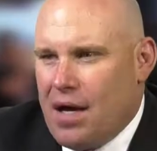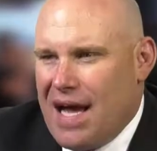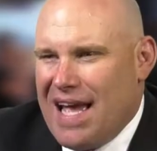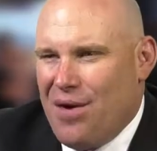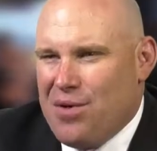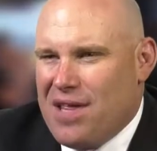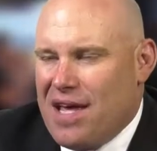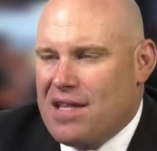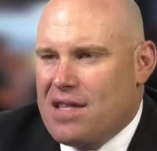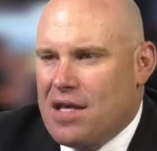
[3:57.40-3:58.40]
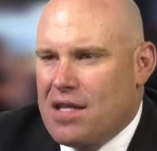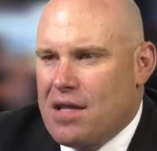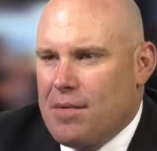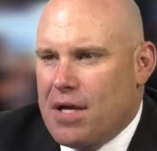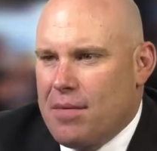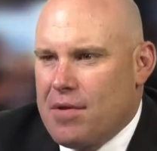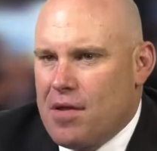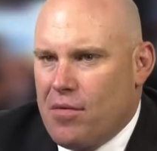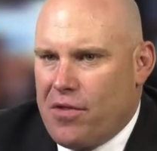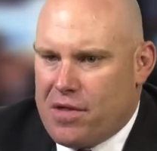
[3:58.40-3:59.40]
I always hate seeing somebody come and
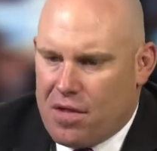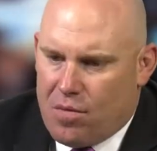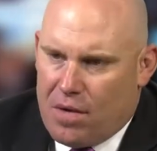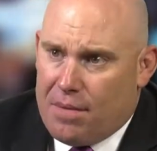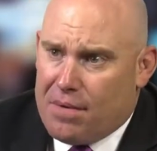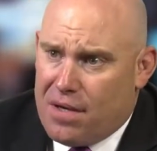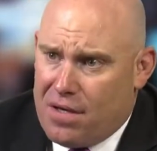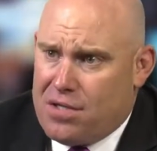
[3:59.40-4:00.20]
say, well, this is what I'm going